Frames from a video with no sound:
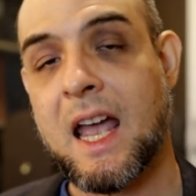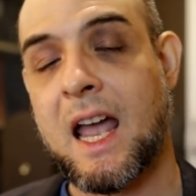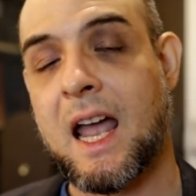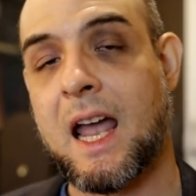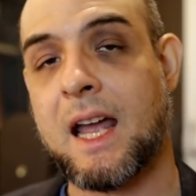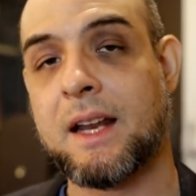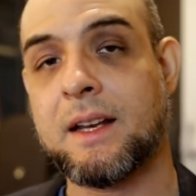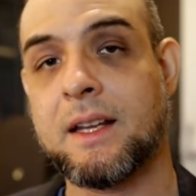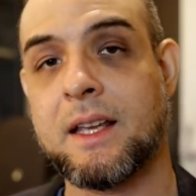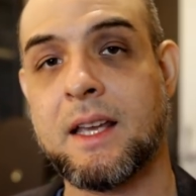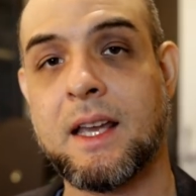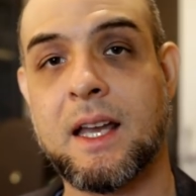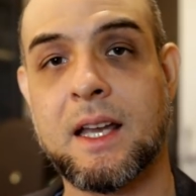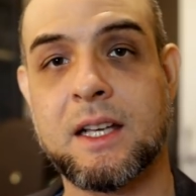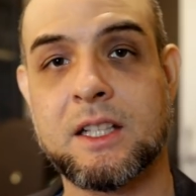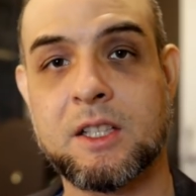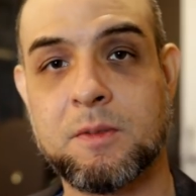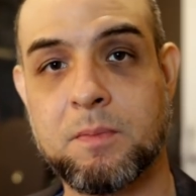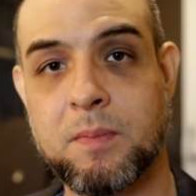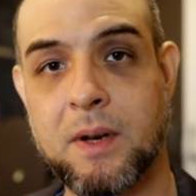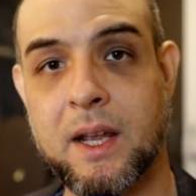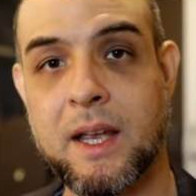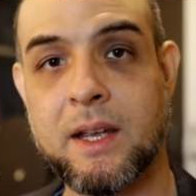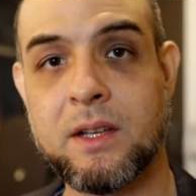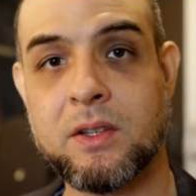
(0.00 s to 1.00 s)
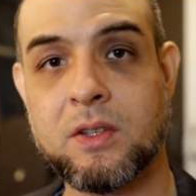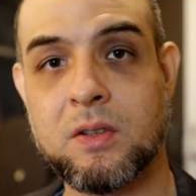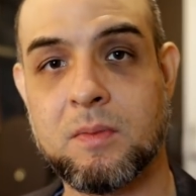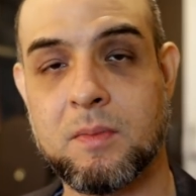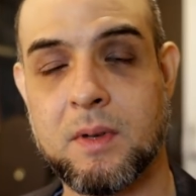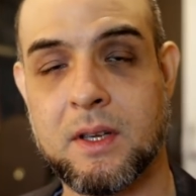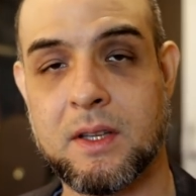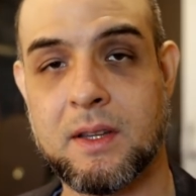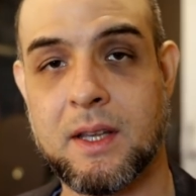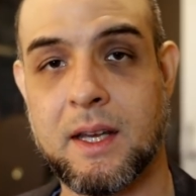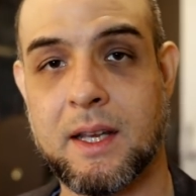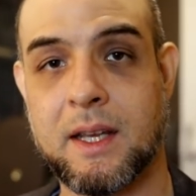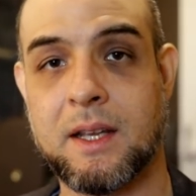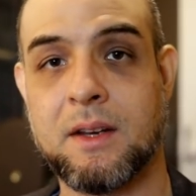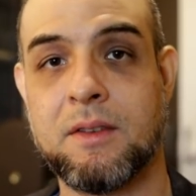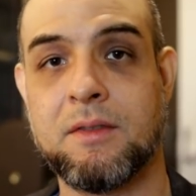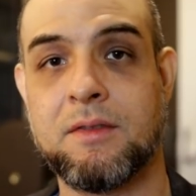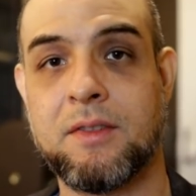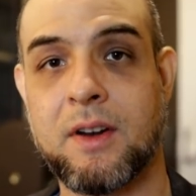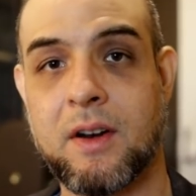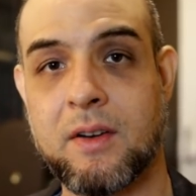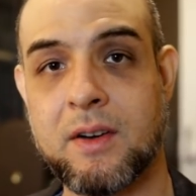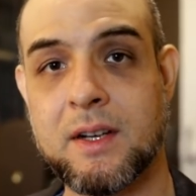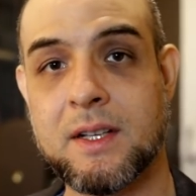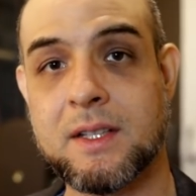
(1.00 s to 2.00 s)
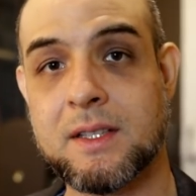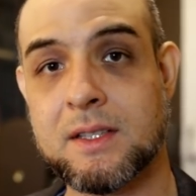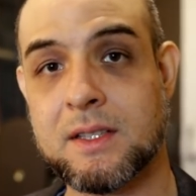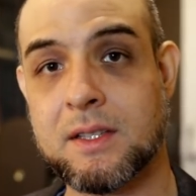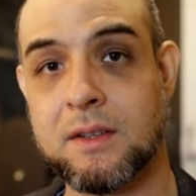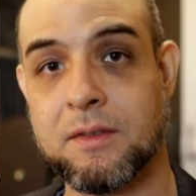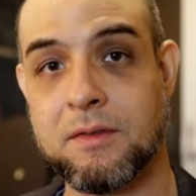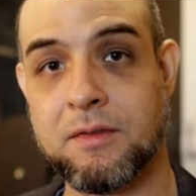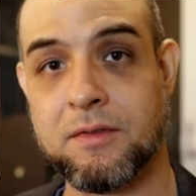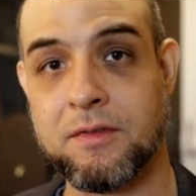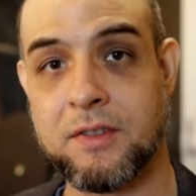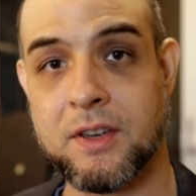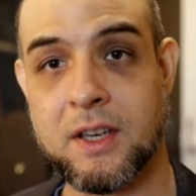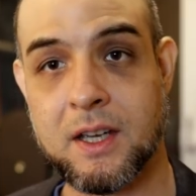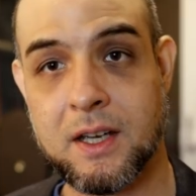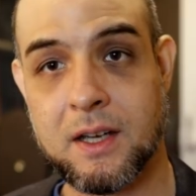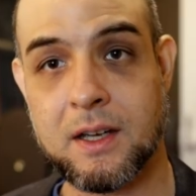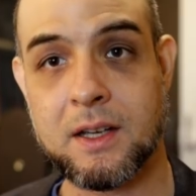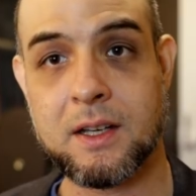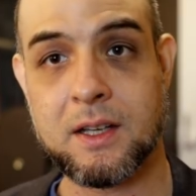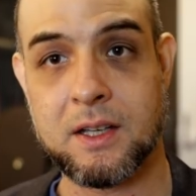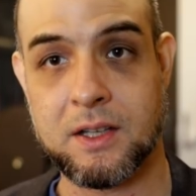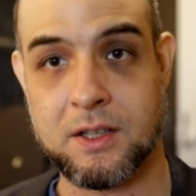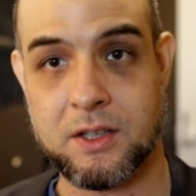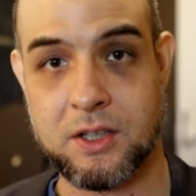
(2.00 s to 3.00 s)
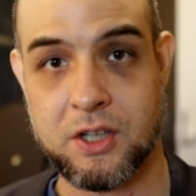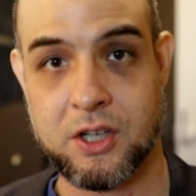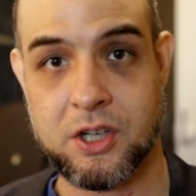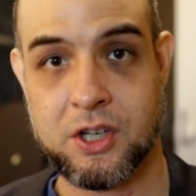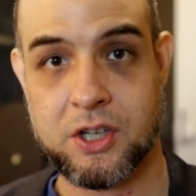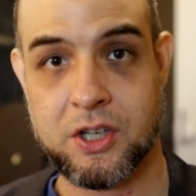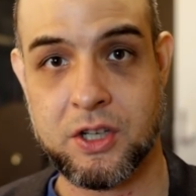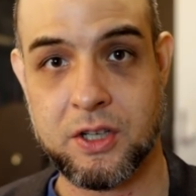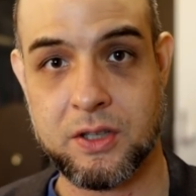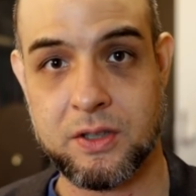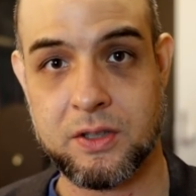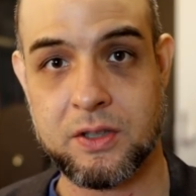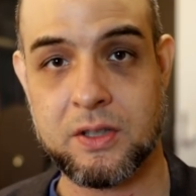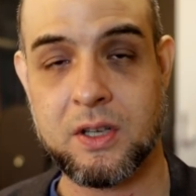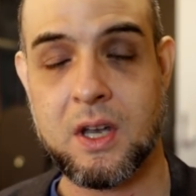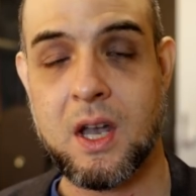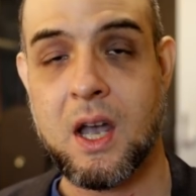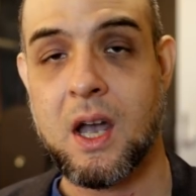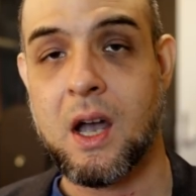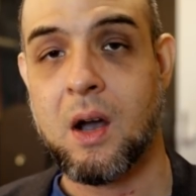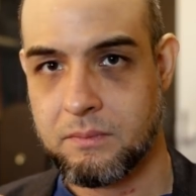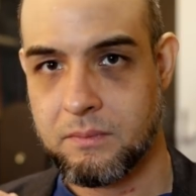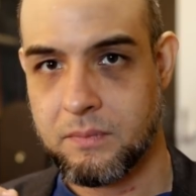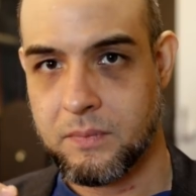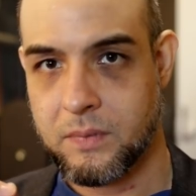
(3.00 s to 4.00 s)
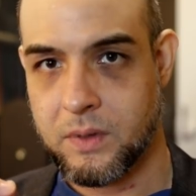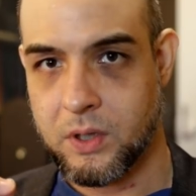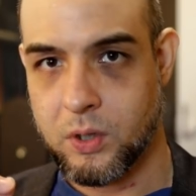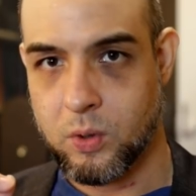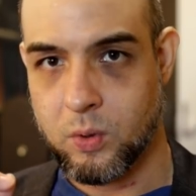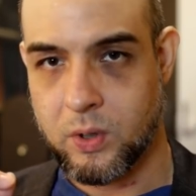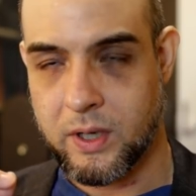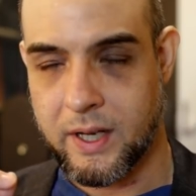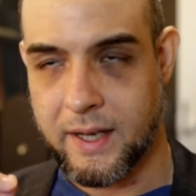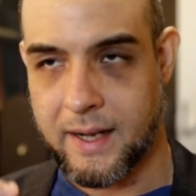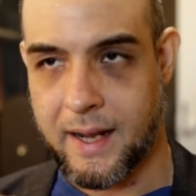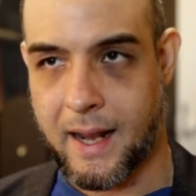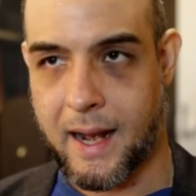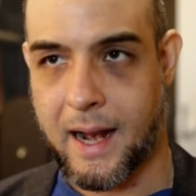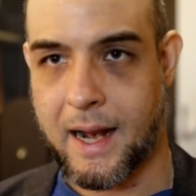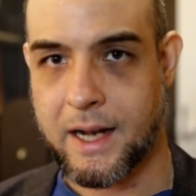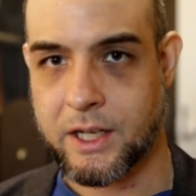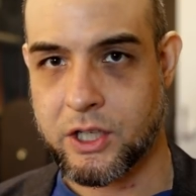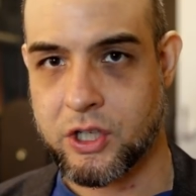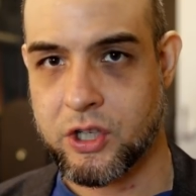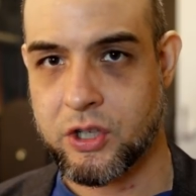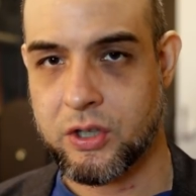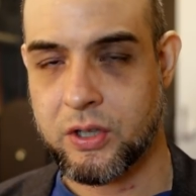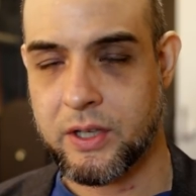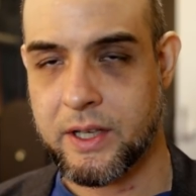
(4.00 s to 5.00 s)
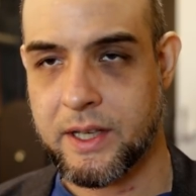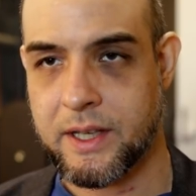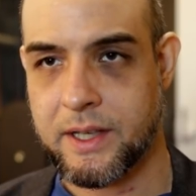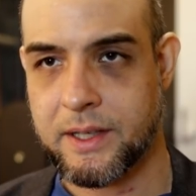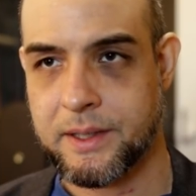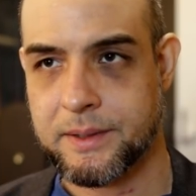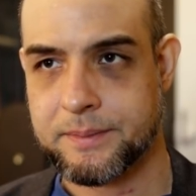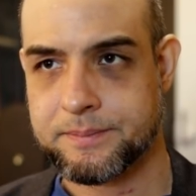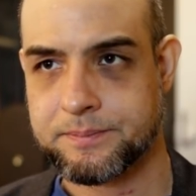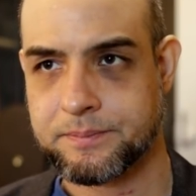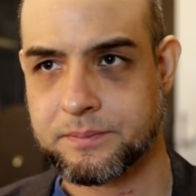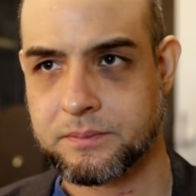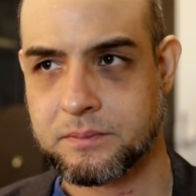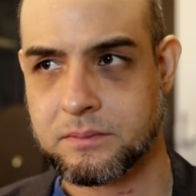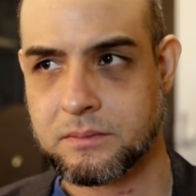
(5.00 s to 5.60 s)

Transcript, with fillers: And he explained to me that in very severe conditions, you can actually